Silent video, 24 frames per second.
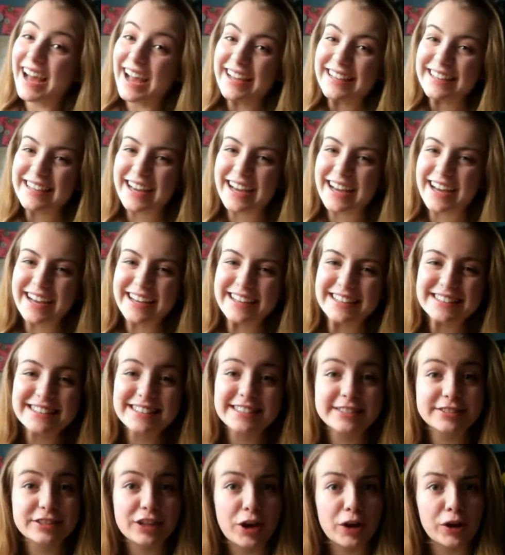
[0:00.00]
Hi guys,
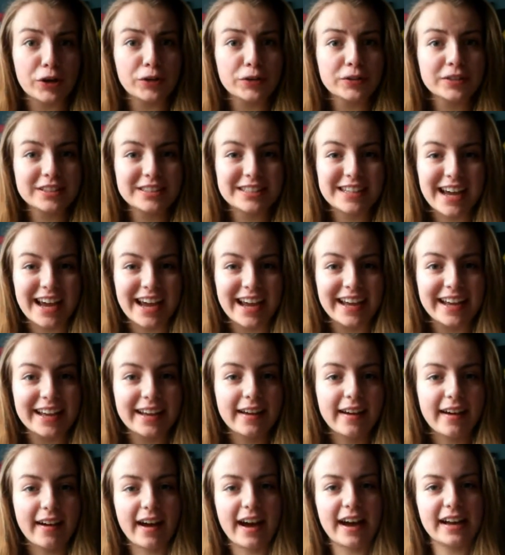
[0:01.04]
so today,
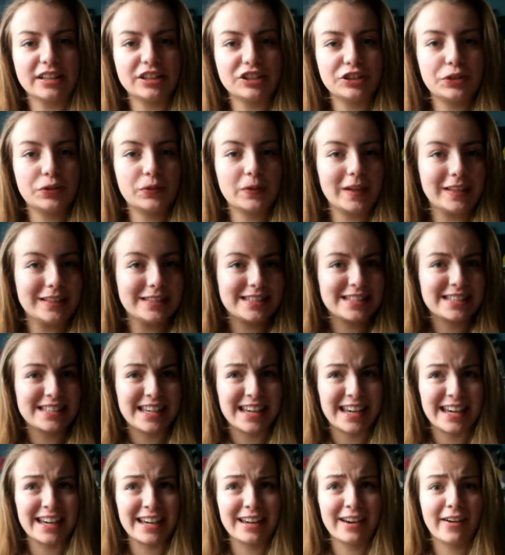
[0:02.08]
as you can
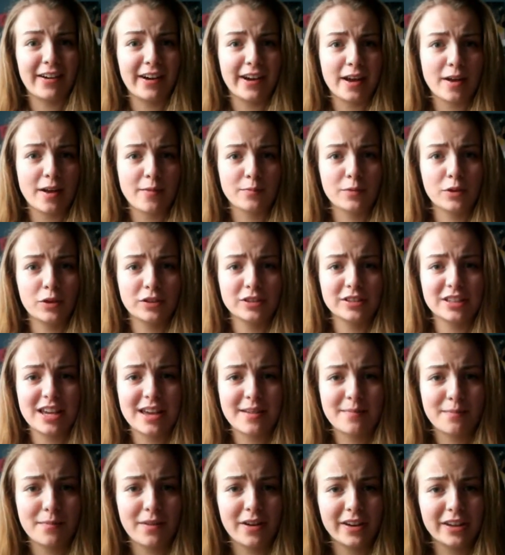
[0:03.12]
see, I am not
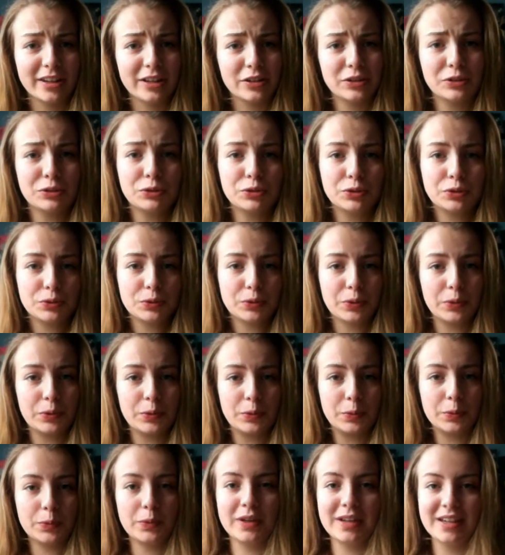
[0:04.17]
in my
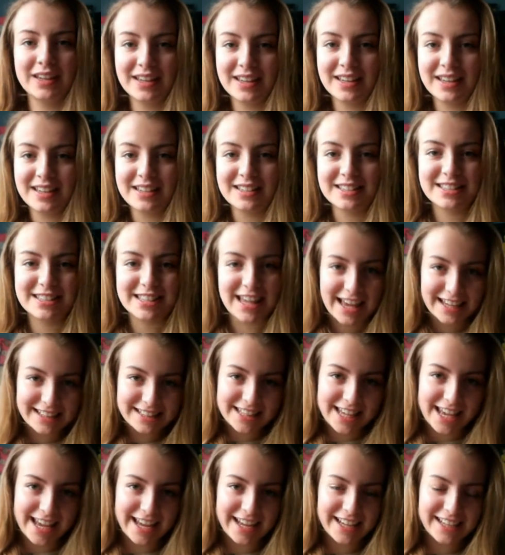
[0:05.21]
usual
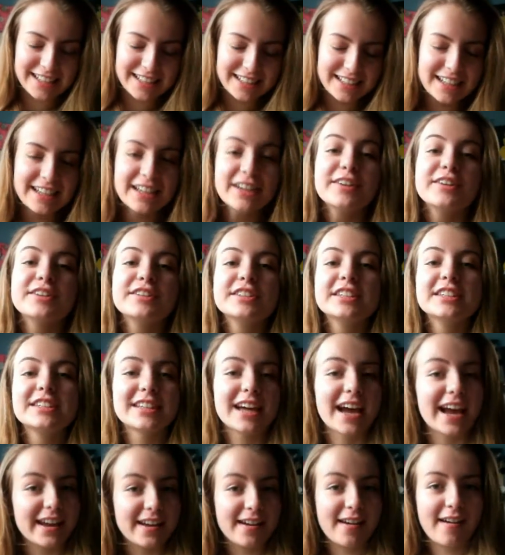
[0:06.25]
setting.
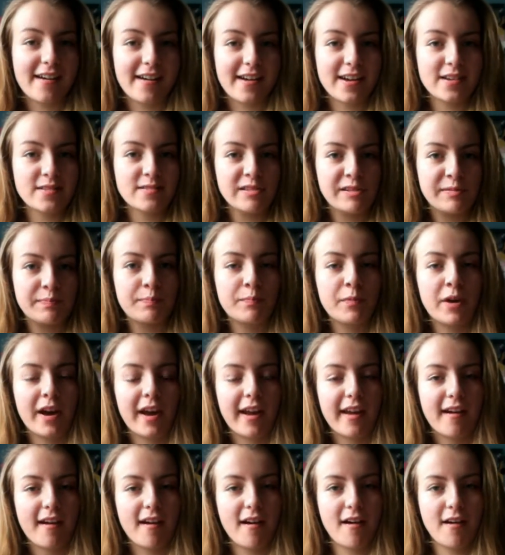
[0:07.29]
Today I am in
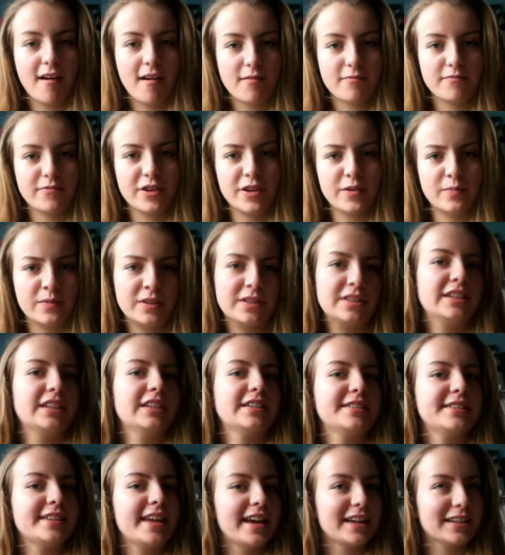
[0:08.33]
my art room, which
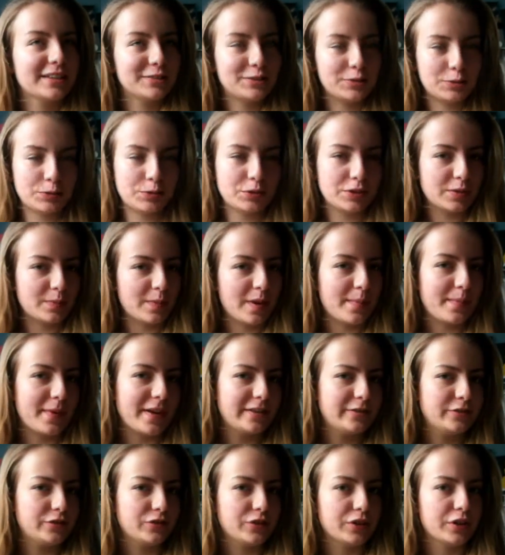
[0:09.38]
is next door to my
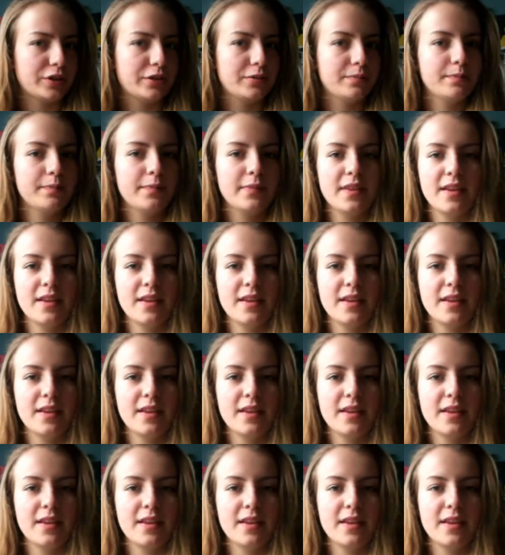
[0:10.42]
bedroom.